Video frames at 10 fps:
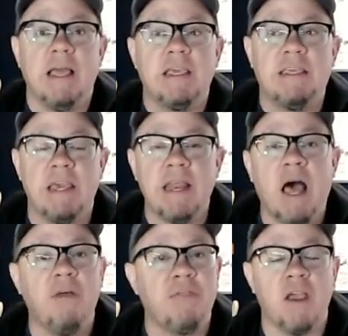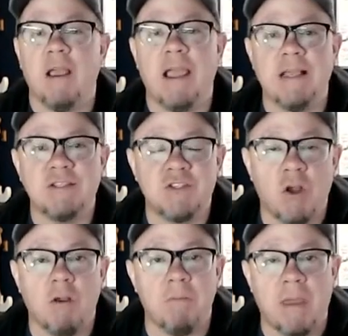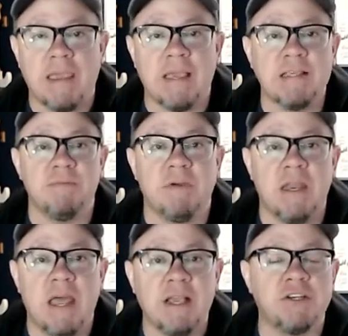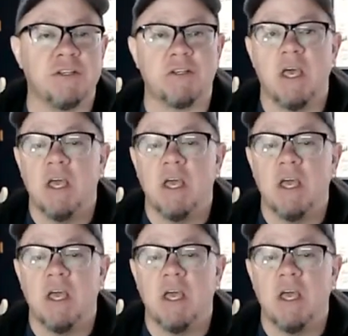Get out there and start making some connections.